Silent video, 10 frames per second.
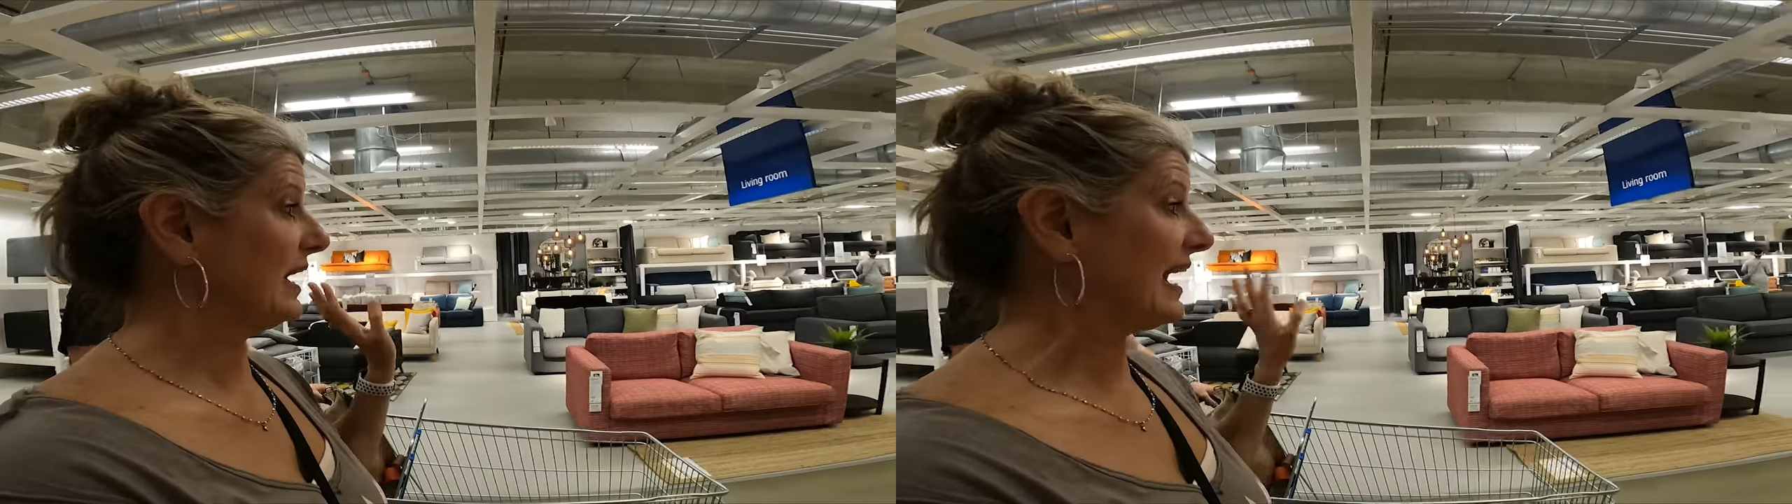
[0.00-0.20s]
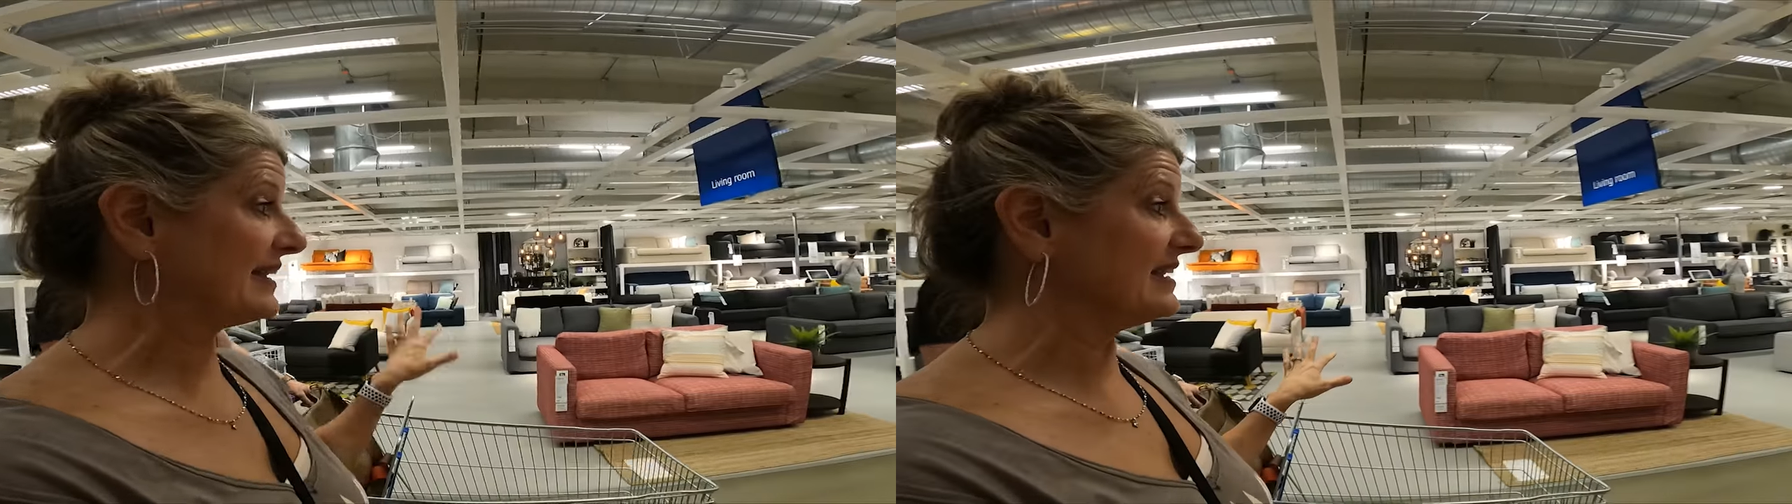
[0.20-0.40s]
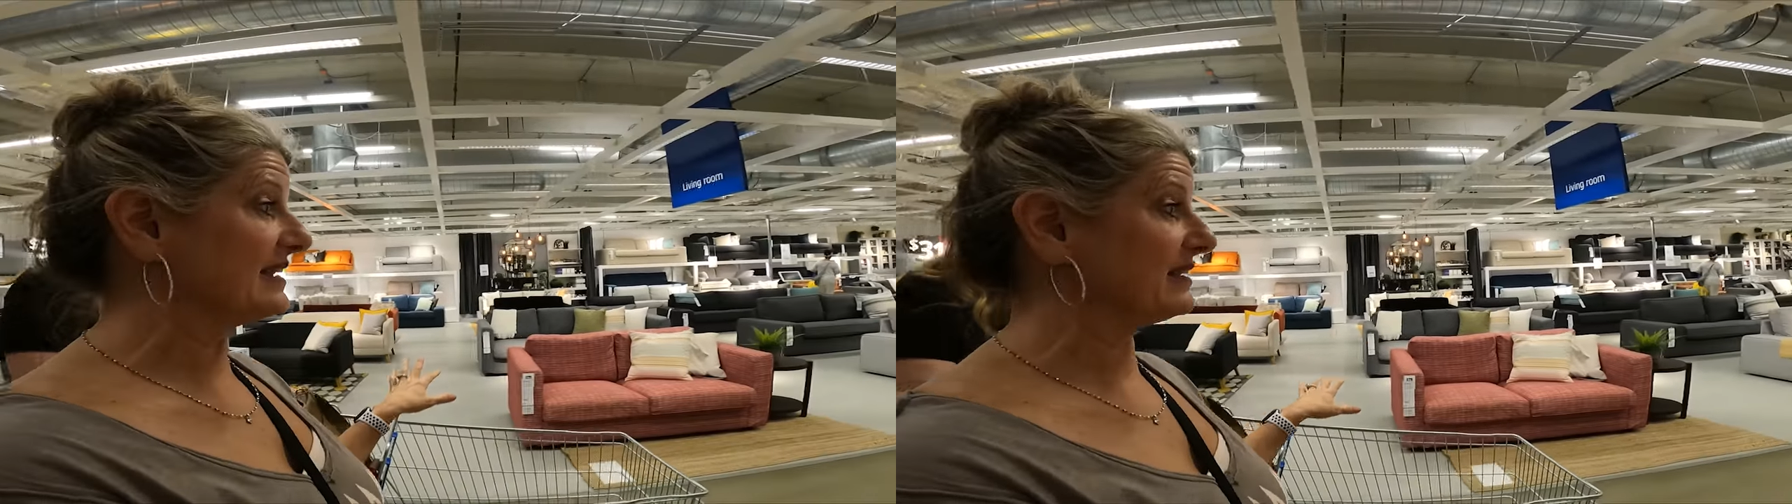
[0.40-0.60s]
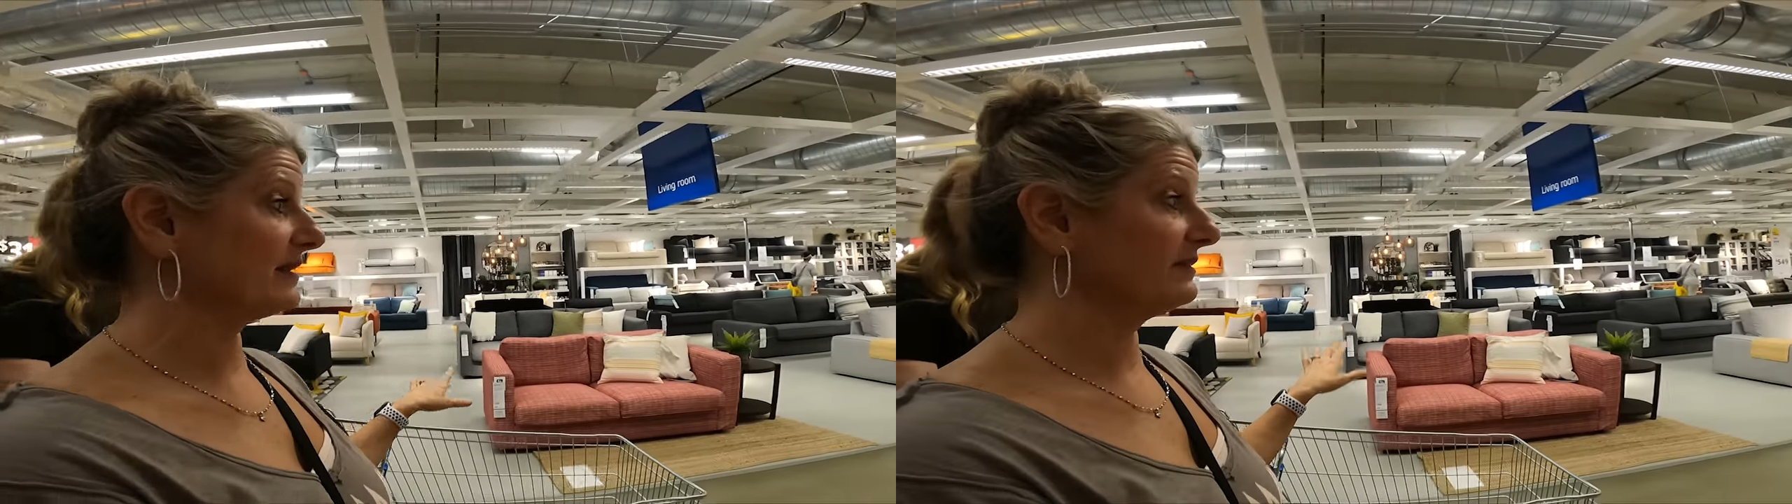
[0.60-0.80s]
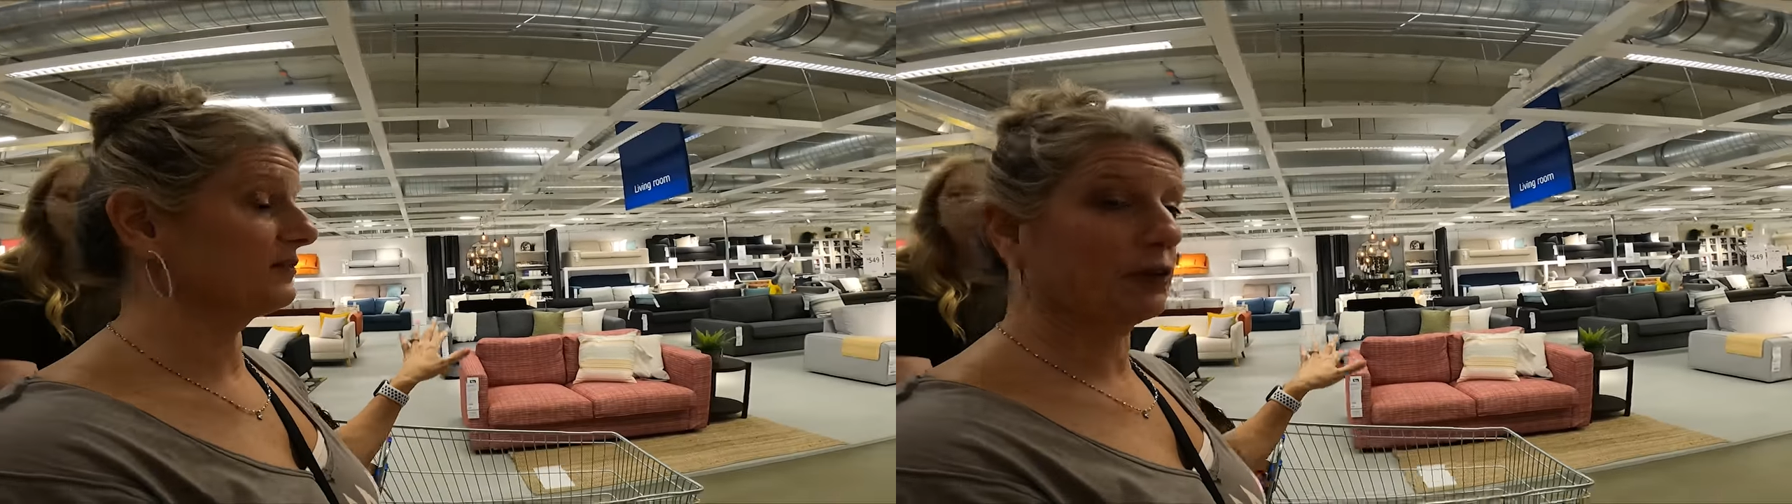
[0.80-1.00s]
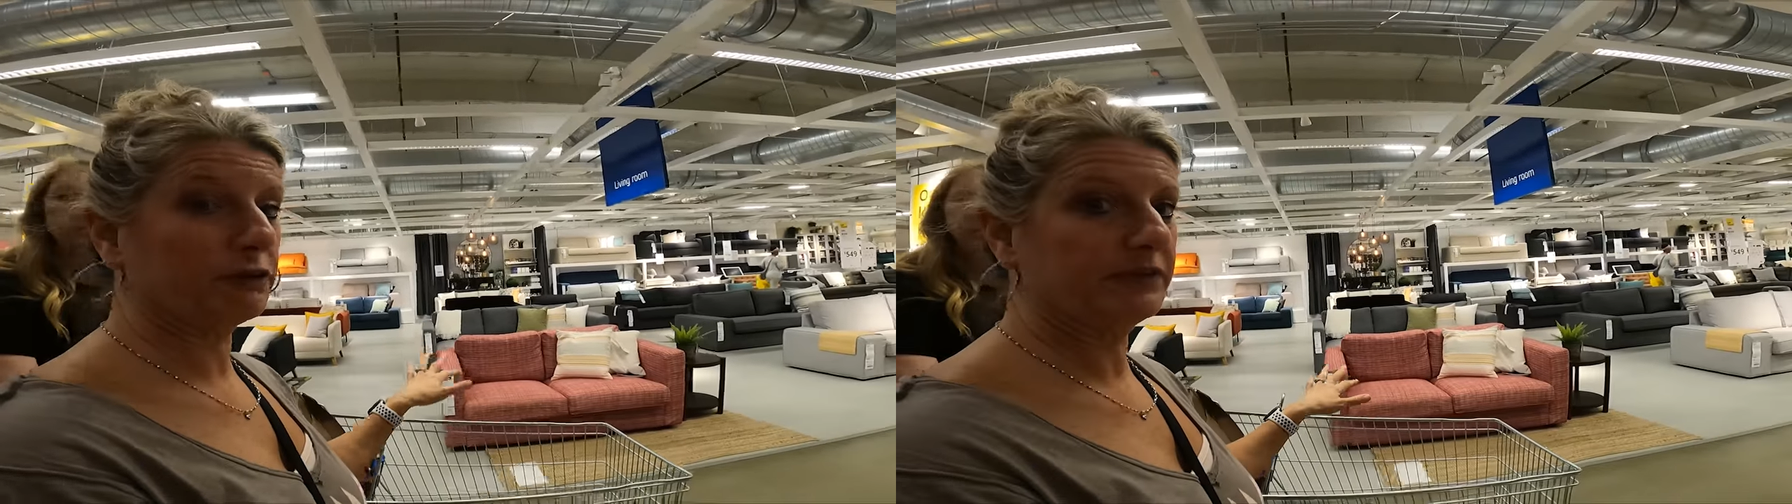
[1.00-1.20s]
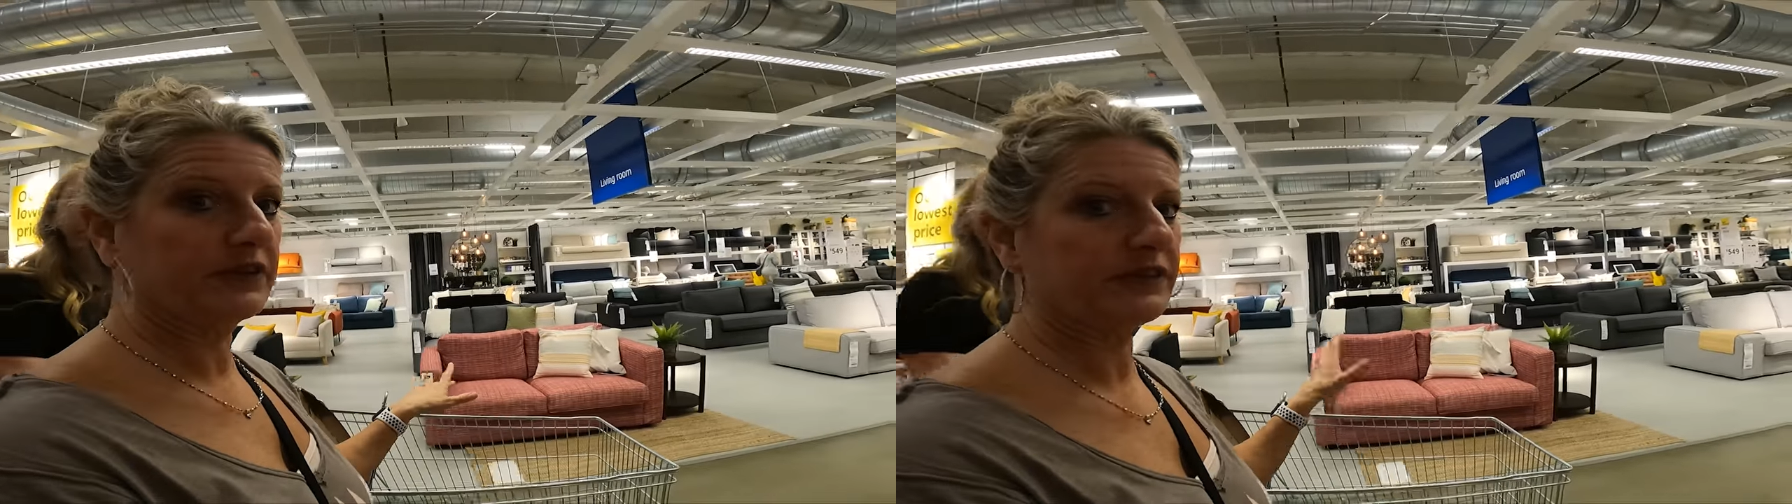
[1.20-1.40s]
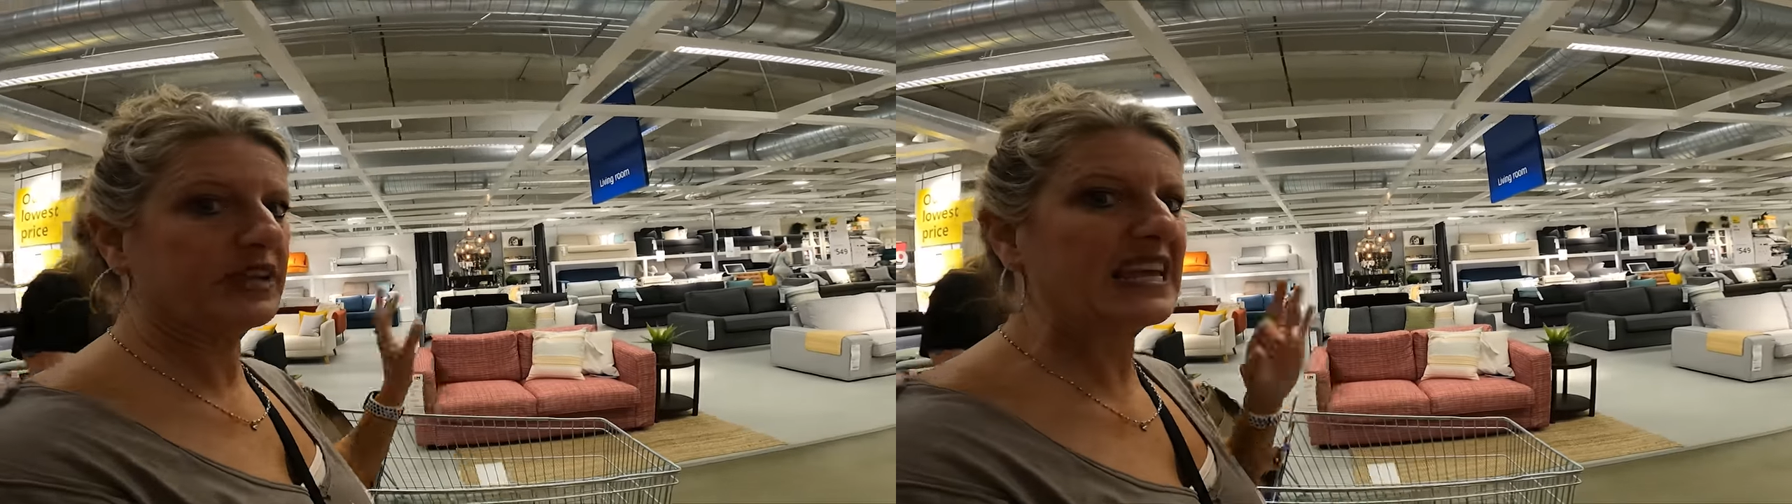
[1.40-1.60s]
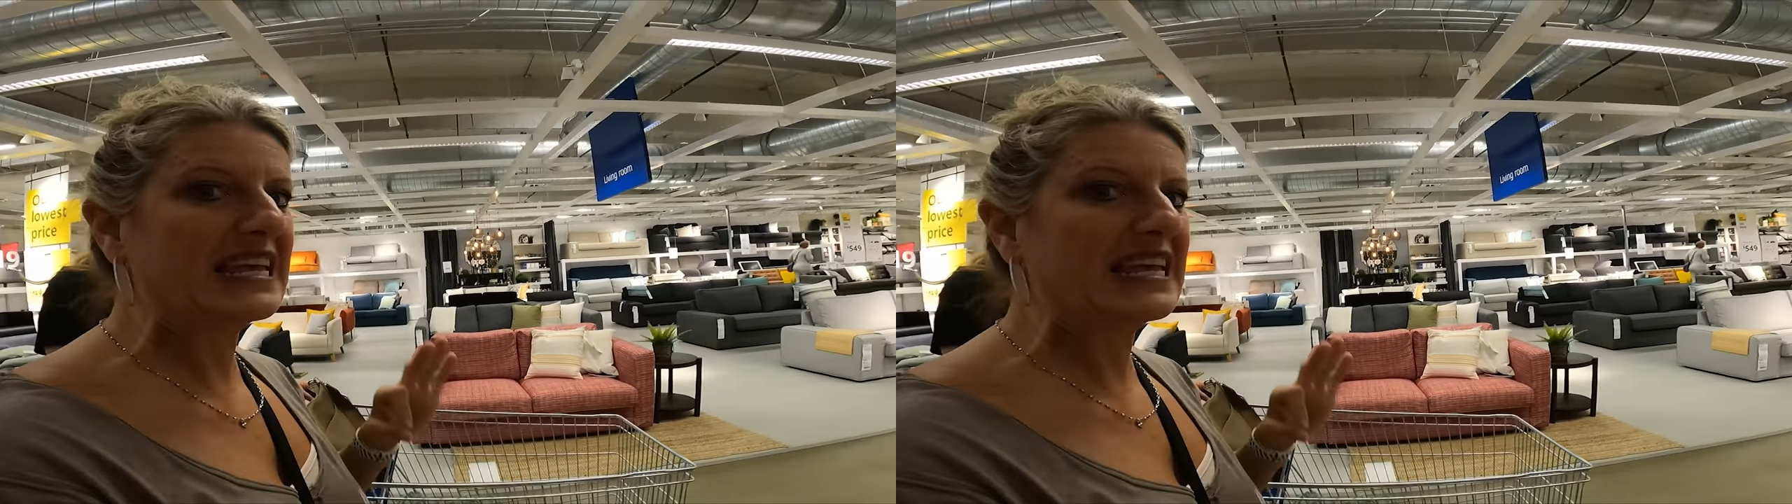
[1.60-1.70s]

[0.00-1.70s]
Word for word: IKEA sofas